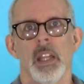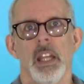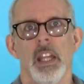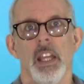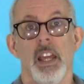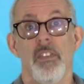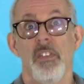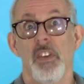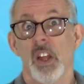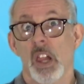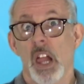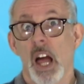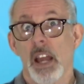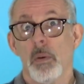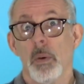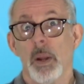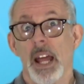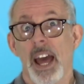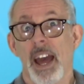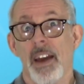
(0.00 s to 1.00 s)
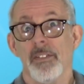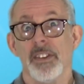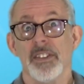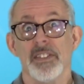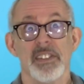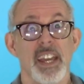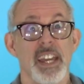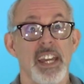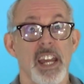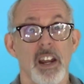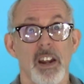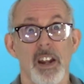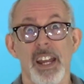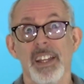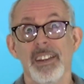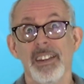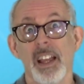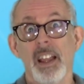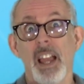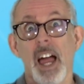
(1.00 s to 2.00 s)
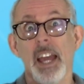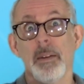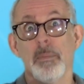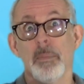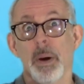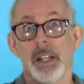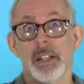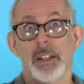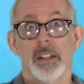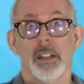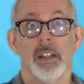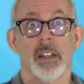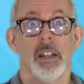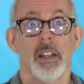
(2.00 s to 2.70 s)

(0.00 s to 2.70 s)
If you like what I have to say here, hit the like button.